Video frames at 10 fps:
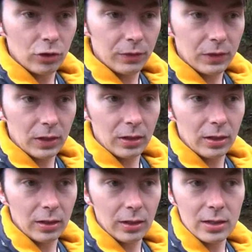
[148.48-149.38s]

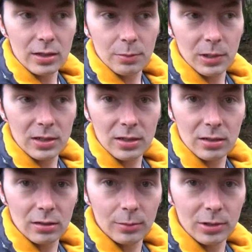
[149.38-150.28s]
drifting in
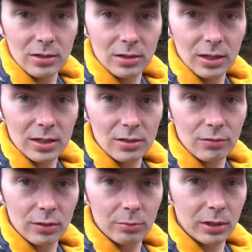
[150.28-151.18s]
space amongst the
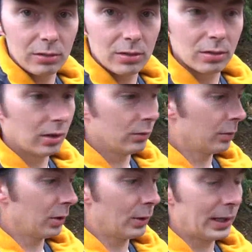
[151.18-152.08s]
asteroid belt, it
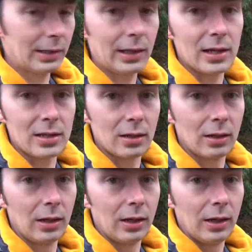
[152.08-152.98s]
would be weightless,
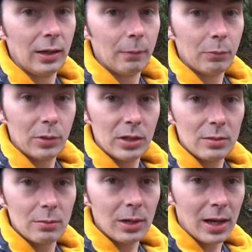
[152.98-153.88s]
but
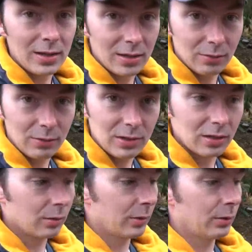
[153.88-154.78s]
its mass would
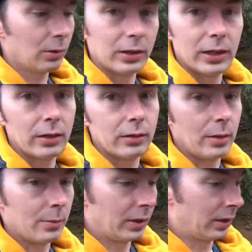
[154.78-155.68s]
still be one
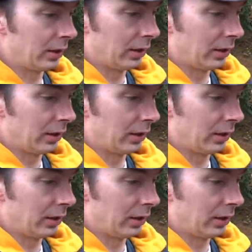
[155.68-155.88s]
kilogram.